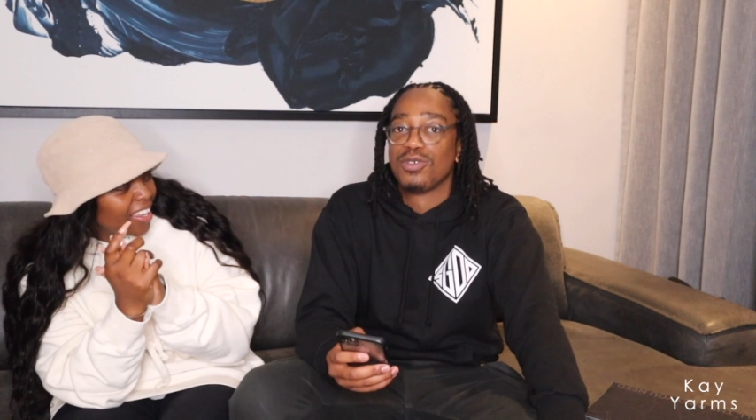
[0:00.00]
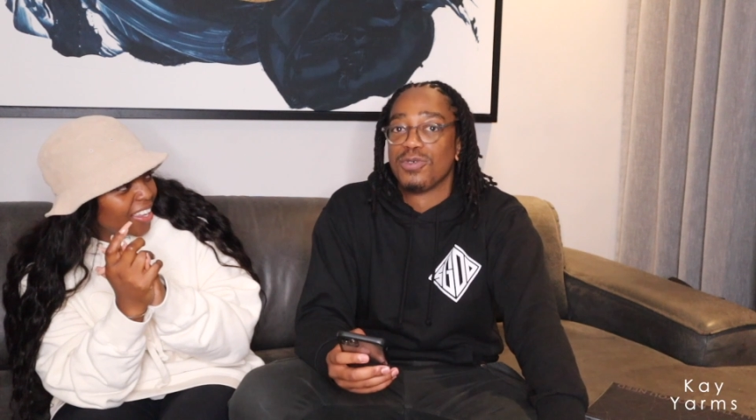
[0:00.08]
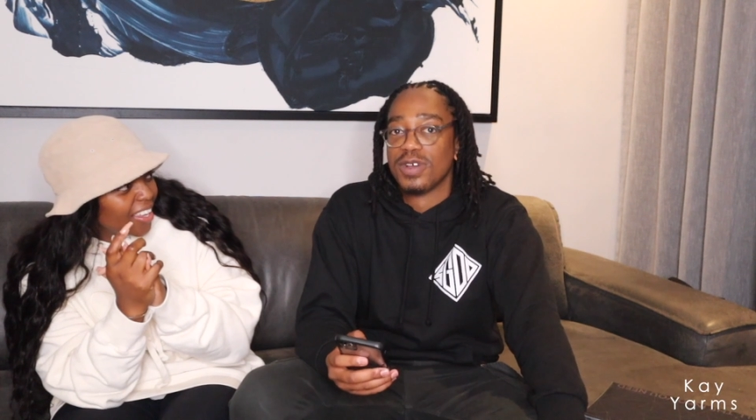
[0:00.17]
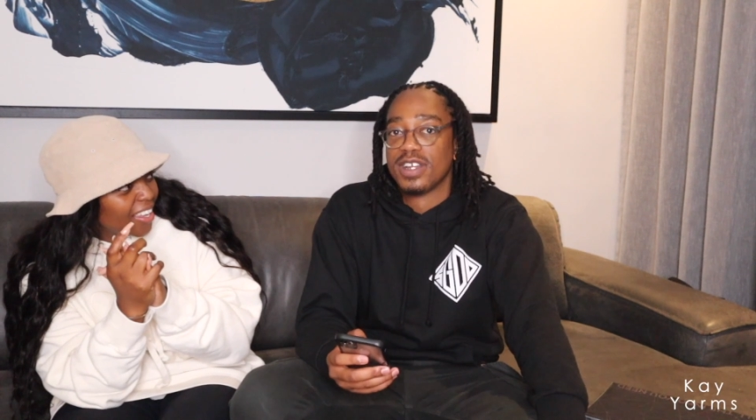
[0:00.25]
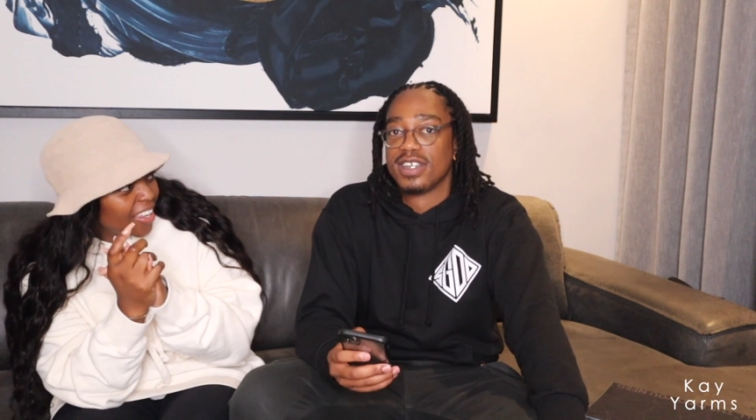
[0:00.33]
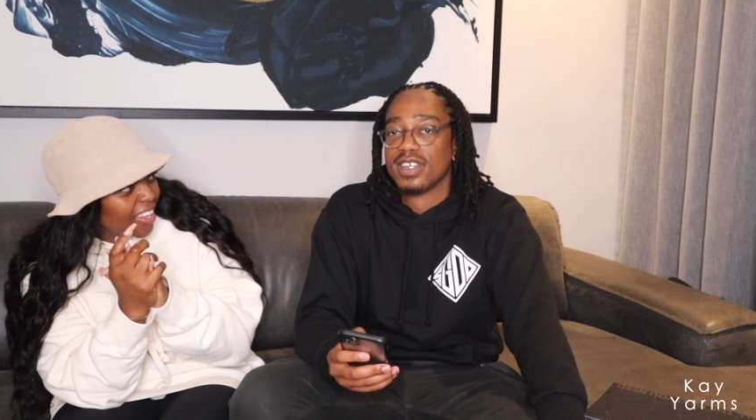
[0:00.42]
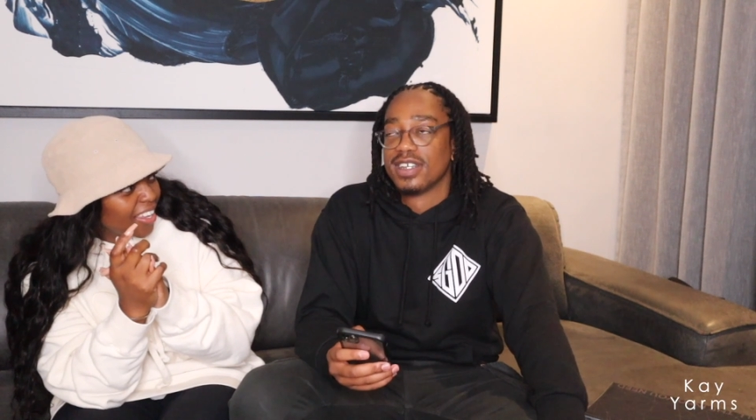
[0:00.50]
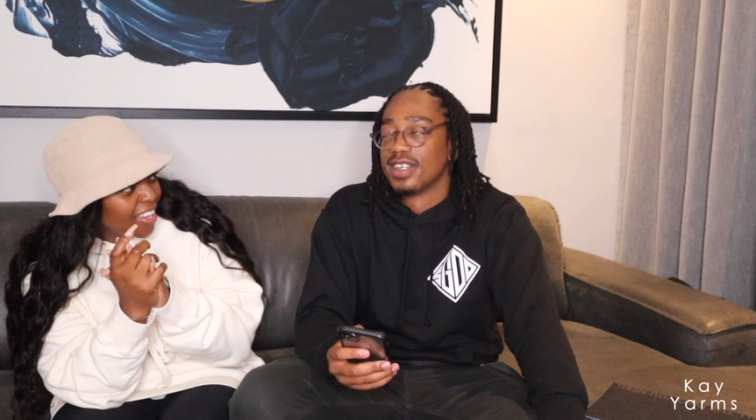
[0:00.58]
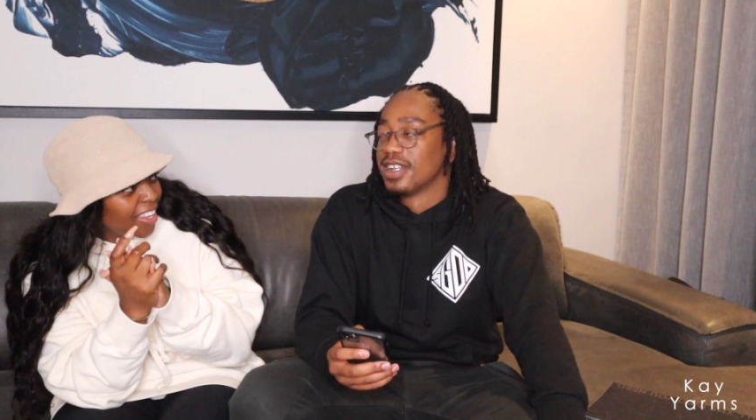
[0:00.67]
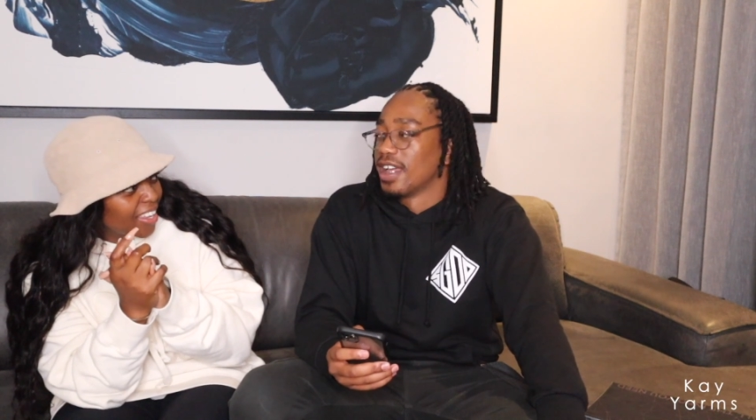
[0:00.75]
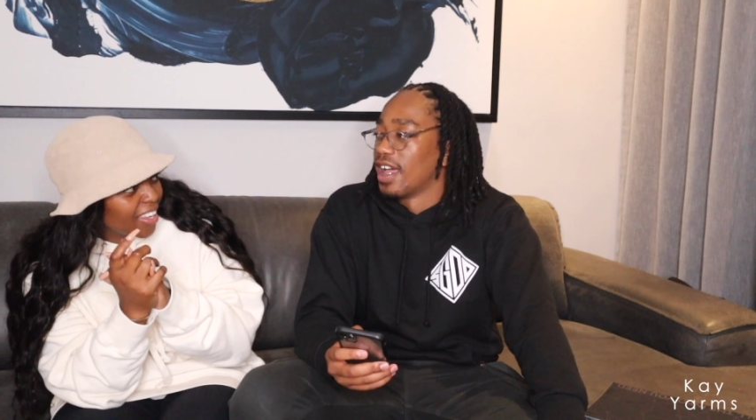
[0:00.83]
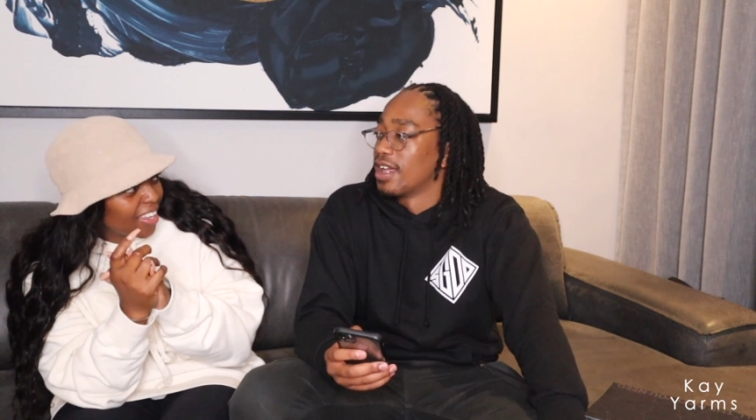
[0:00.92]
do it
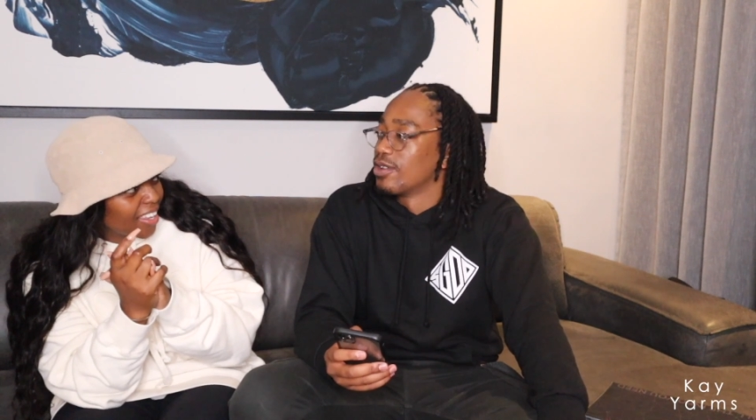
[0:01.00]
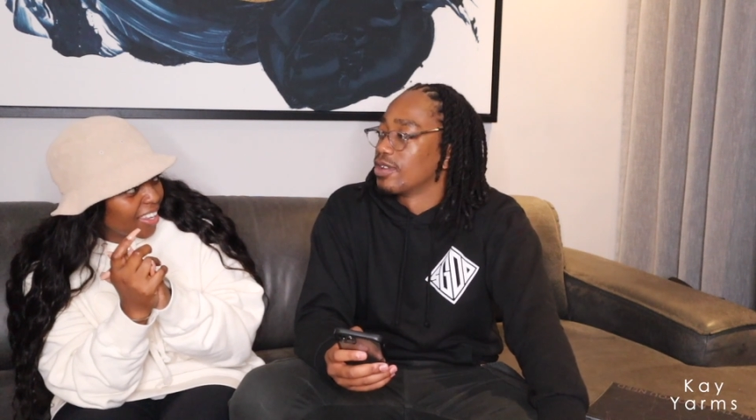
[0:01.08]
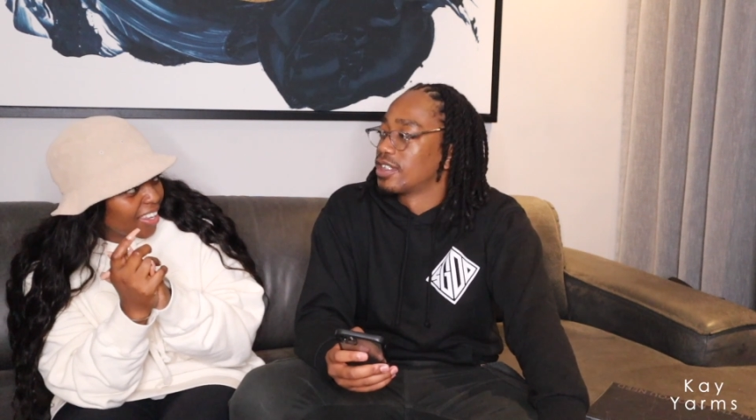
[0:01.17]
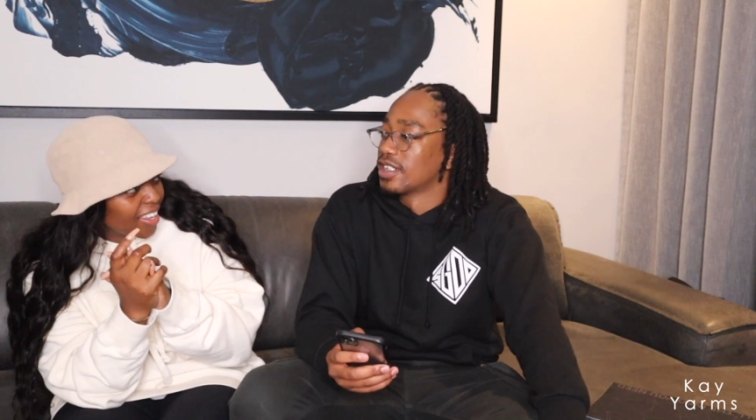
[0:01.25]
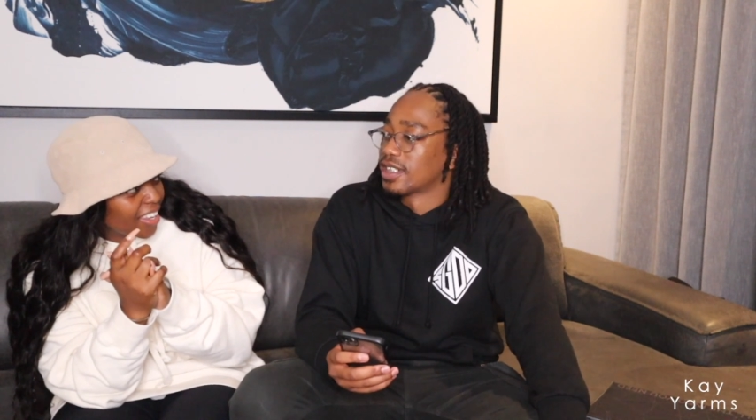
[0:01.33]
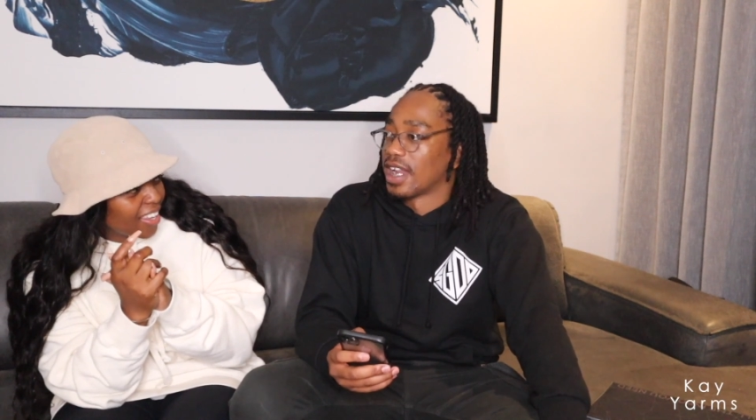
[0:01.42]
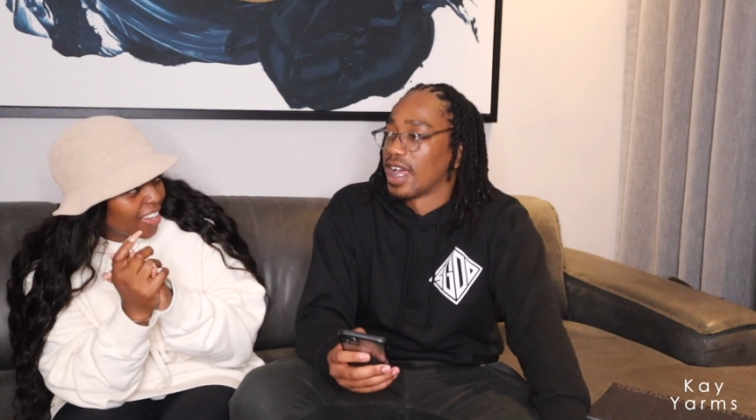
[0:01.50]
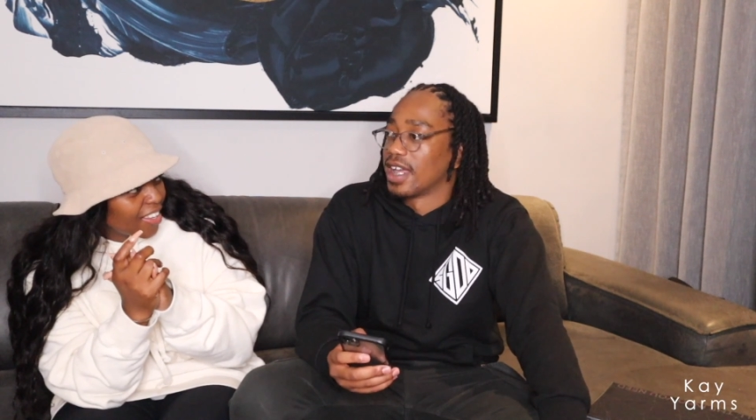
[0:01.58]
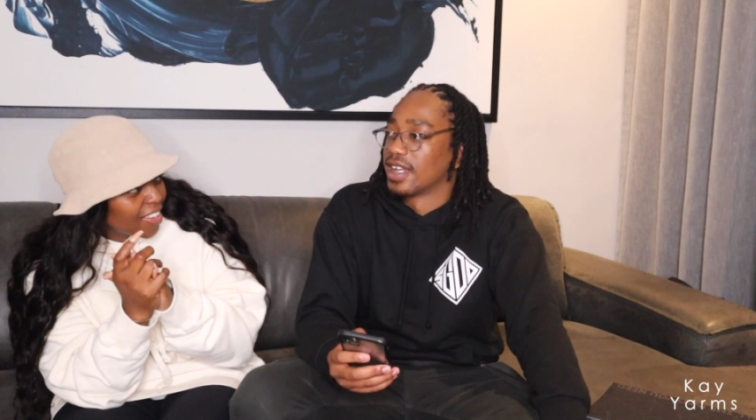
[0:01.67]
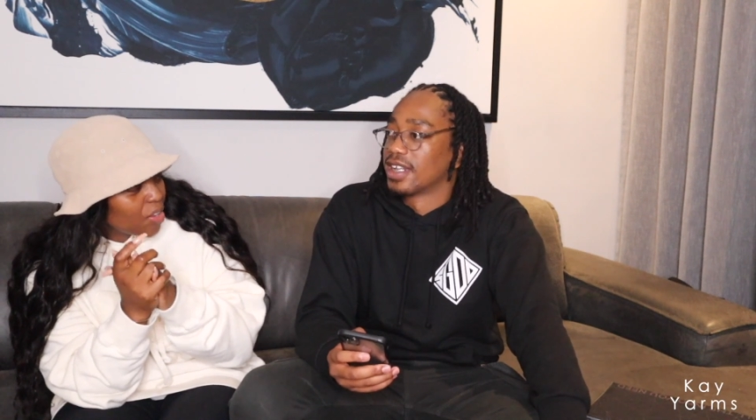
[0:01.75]
and you just like...